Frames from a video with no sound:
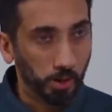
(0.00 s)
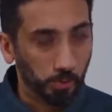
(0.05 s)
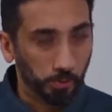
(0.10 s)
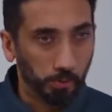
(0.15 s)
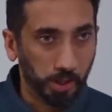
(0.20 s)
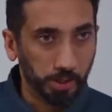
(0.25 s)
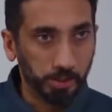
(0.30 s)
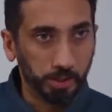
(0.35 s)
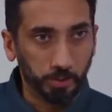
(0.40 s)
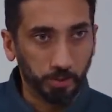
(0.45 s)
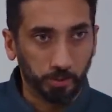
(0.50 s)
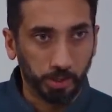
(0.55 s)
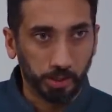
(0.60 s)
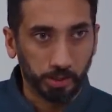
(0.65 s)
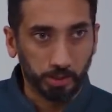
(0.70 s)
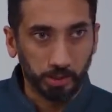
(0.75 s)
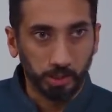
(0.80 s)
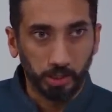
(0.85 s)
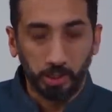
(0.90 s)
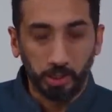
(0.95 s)
One in
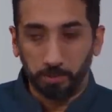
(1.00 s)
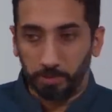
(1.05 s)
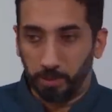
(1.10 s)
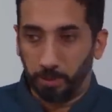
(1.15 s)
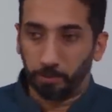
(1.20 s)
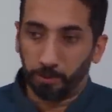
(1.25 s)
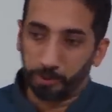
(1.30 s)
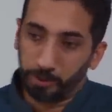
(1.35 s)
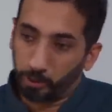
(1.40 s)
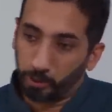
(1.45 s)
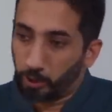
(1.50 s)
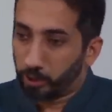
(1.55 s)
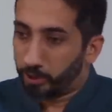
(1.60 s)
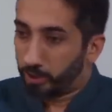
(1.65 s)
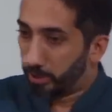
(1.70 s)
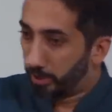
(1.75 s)
which people did good